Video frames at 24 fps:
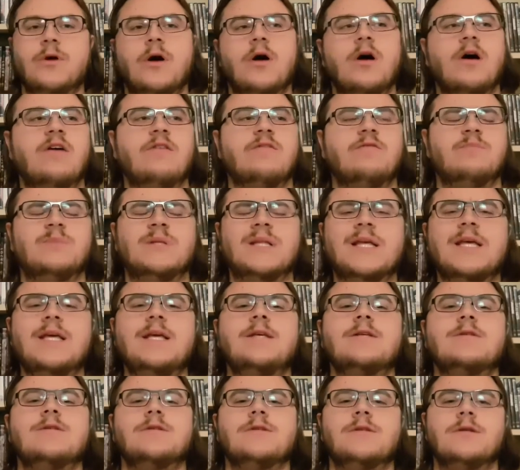of
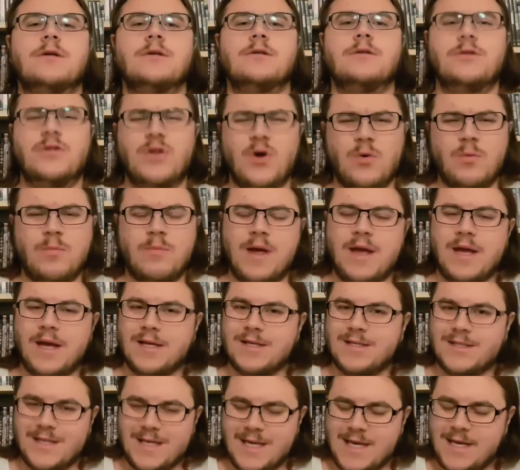Please Don't Make
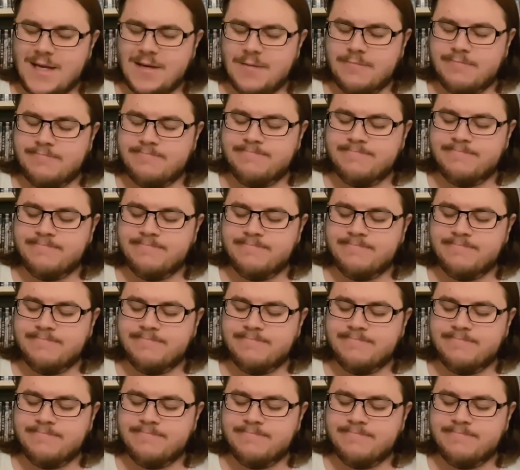a Scene.